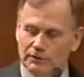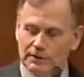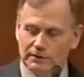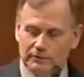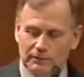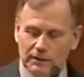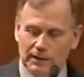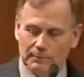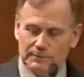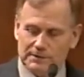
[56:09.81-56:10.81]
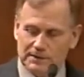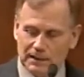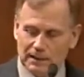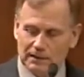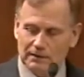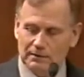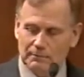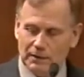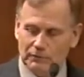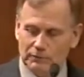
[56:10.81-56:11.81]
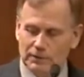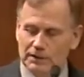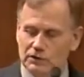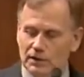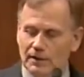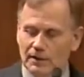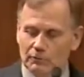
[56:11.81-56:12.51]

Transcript: near the lips and in the mouth region